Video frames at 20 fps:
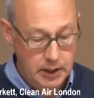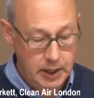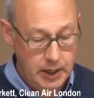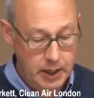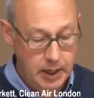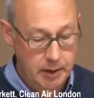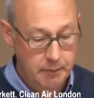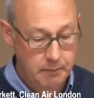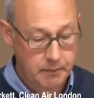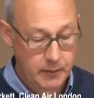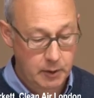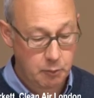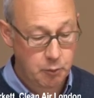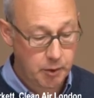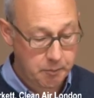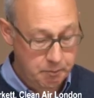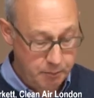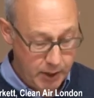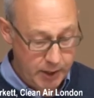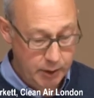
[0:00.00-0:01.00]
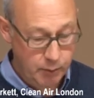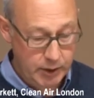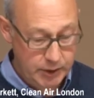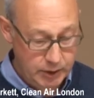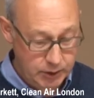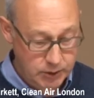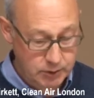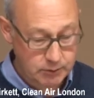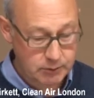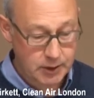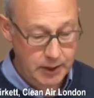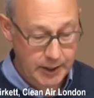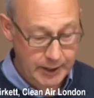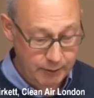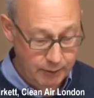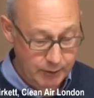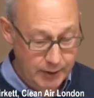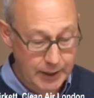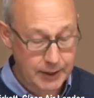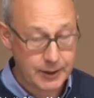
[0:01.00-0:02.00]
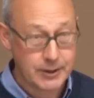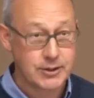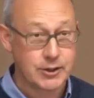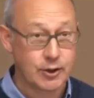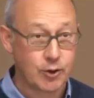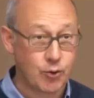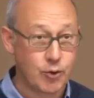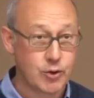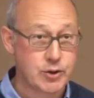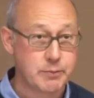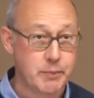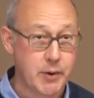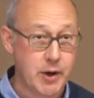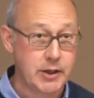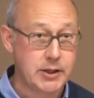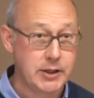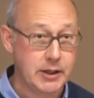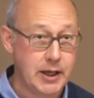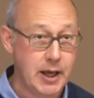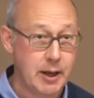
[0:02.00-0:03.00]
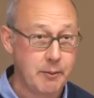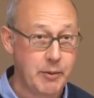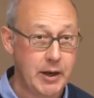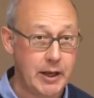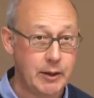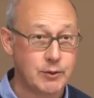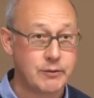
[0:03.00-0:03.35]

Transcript: um, well, by the way, just Clean Air London is a cross-party campaign.